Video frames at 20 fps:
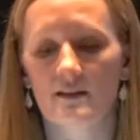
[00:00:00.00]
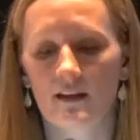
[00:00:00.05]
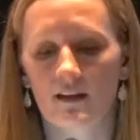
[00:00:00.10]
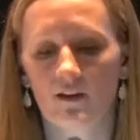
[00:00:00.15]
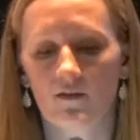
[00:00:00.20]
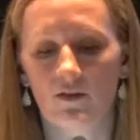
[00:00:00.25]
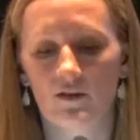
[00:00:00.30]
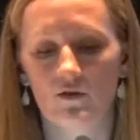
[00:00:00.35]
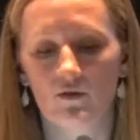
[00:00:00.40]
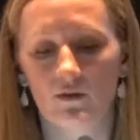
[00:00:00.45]

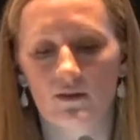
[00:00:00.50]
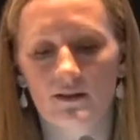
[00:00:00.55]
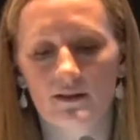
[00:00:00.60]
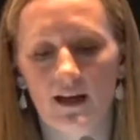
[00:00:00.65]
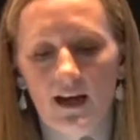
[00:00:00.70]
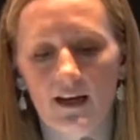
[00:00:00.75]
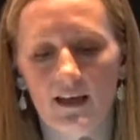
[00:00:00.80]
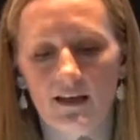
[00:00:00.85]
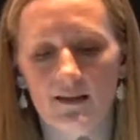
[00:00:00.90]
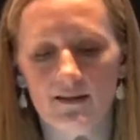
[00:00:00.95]
individual
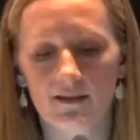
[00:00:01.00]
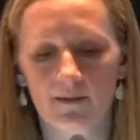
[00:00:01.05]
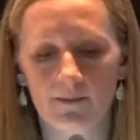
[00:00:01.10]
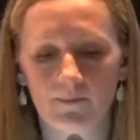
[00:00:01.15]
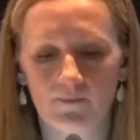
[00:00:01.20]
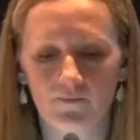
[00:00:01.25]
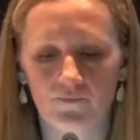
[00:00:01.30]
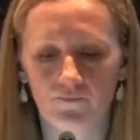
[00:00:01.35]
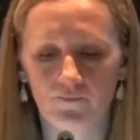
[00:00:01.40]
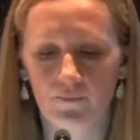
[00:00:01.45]
studies.
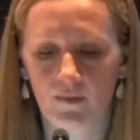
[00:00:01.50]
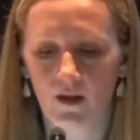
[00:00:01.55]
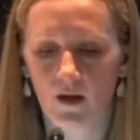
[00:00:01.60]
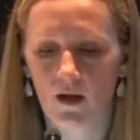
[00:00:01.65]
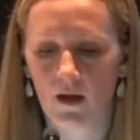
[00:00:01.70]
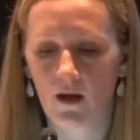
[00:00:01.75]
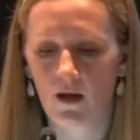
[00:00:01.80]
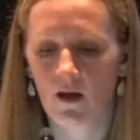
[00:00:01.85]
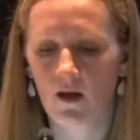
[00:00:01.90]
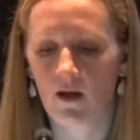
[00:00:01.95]

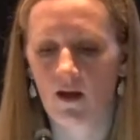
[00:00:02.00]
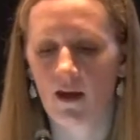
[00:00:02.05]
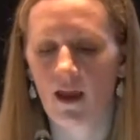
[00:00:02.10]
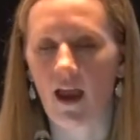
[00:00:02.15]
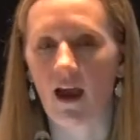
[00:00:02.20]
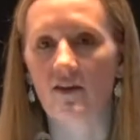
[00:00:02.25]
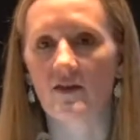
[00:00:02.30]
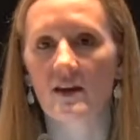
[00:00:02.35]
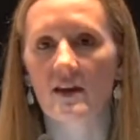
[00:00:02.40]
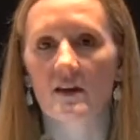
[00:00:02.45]

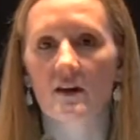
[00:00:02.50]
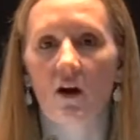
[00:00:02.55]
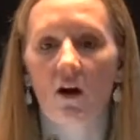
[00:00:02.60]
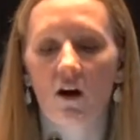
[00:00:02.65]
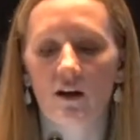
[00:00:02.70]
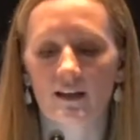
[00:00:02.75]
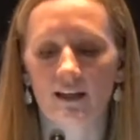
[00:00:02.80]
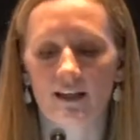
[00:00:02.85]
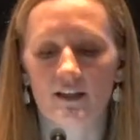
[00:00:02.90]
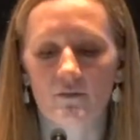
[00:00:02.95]
And then
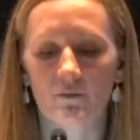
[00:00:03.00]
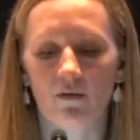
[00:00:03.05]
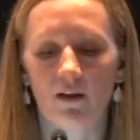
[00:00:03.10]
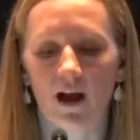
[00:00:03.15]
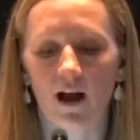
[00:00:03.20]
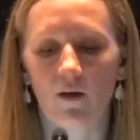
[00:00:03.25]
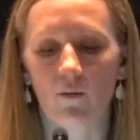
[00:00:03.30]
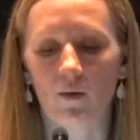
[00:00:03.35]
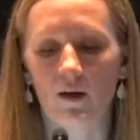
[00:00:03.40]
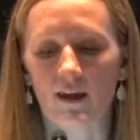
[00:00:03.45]
on each
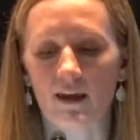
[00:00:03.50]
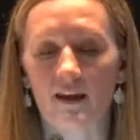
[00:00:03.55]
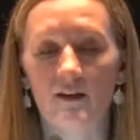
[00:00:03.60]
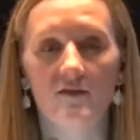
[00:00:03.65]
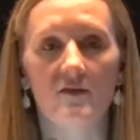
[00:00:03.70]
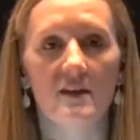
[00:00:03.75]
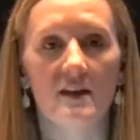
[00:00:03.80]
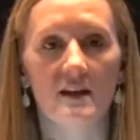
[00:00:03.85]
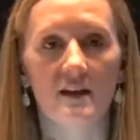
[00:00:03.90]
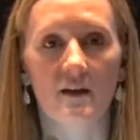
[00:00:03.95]
plot, we
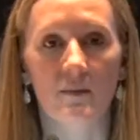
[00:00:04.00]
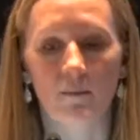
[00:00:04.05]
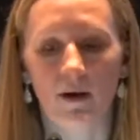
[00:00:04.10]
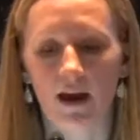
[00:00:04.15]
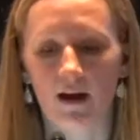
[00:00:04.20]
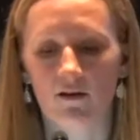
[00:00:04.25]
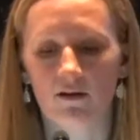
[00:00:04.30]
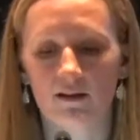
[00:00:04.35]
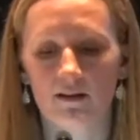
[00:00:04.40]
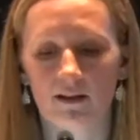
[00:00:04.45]
give the
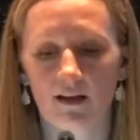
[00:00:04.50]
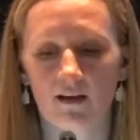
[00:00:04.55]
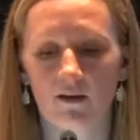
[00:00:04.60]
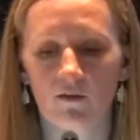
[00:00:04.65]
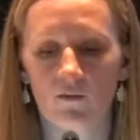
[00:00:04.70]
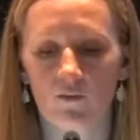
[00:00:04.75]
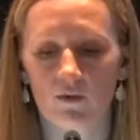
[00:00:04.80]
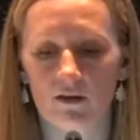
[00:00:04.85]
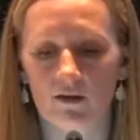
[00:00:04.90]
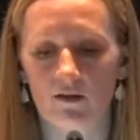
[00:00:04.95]

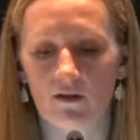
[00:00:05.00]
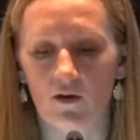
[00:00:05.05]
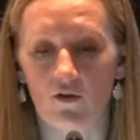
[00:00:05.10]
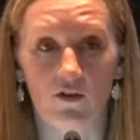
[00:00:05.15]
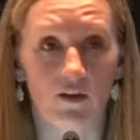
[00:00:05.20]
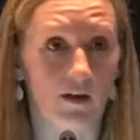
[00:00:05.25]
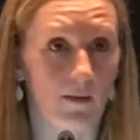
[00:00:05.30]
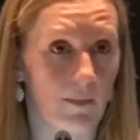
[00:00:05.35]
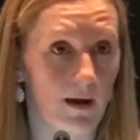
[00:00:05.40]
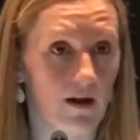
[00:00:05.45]
comparison, or
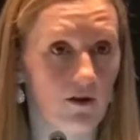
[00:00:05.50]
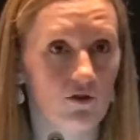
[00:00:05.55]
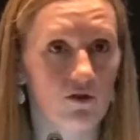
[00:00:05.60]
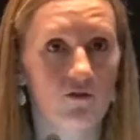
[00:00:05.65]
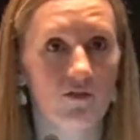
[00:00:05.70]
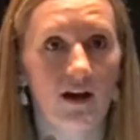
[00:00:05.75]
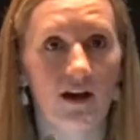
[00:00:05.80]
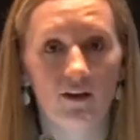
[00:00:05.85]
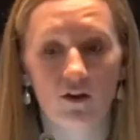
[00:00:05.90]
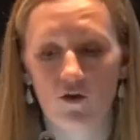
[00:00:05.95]
the
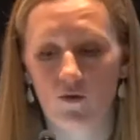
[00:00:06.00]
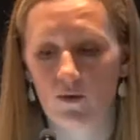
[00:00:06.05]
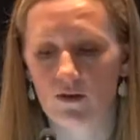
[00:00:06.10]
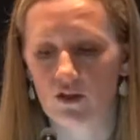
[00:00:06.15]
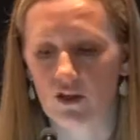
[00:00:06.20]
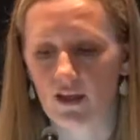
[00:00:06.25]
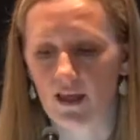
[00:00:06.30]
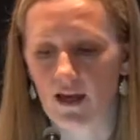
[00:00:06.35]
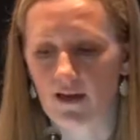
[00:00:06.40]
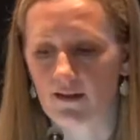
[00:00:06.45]
comparator value,
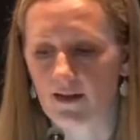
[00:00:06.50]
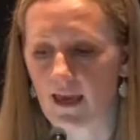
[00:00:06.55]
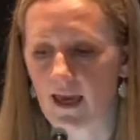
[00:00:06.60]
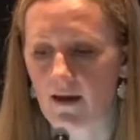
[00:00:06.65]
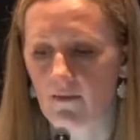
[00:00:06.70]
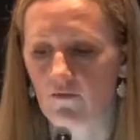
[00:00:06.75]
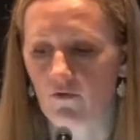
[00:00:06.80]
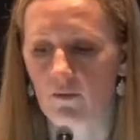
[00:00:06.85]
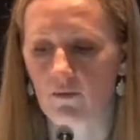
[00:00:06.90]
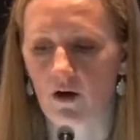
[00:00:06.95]
which again
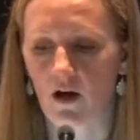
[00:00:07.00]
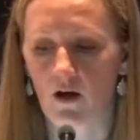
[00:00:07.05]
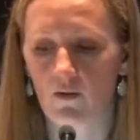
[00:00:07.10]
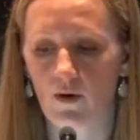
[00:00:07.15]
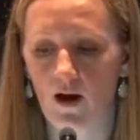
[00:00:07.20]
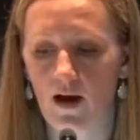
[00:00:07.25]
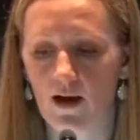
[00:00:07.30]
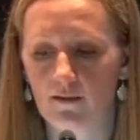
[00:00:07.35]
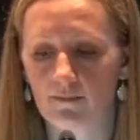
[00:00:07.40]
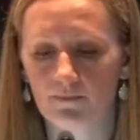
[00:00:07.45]
came from
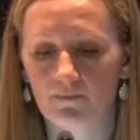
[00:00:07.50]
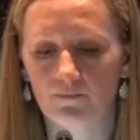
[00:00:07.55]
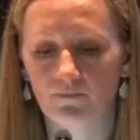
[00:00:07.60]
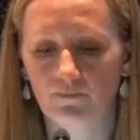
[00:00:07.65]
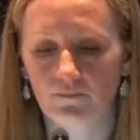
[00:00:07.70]
NARAT.